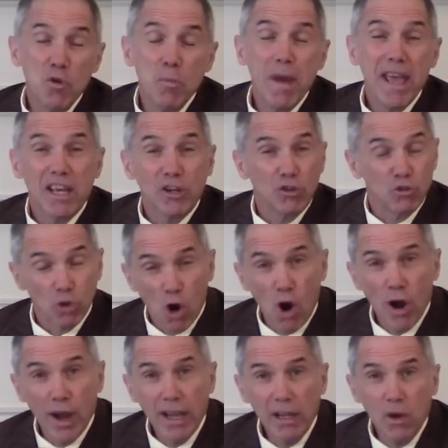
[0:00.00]
you make a
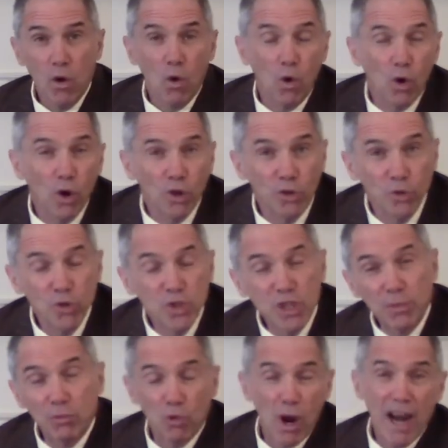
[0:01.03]
drawing or do
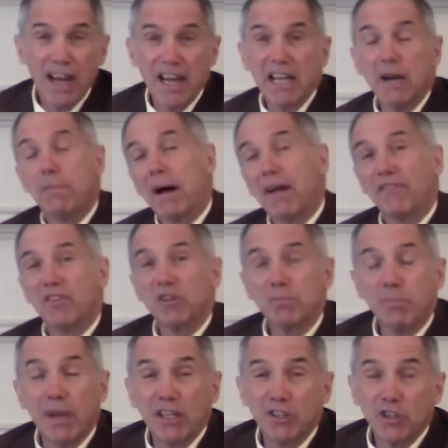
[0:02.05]
some writing about this
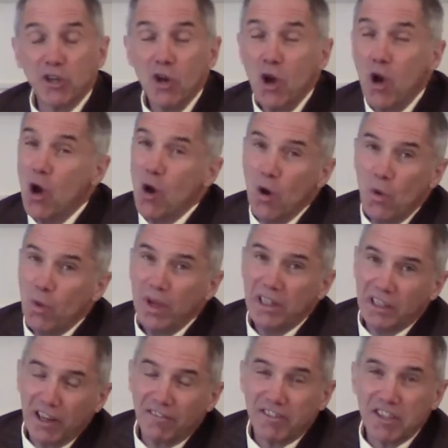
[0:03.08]
picture, we'd
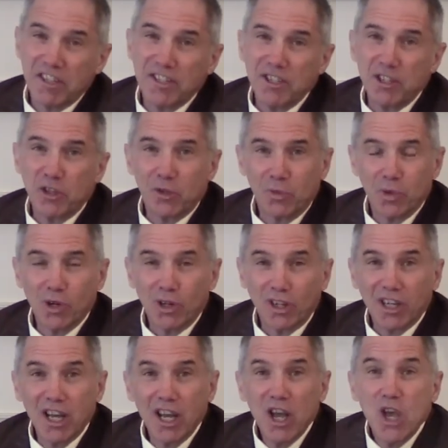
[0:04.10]
love to see your
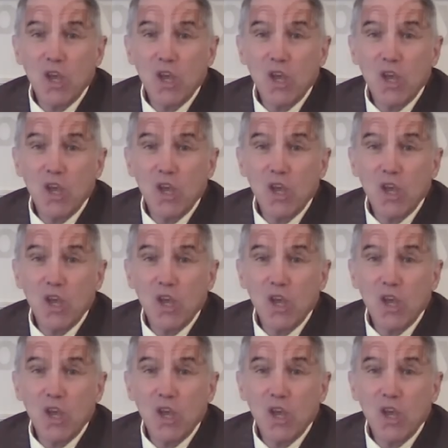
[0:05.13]
work.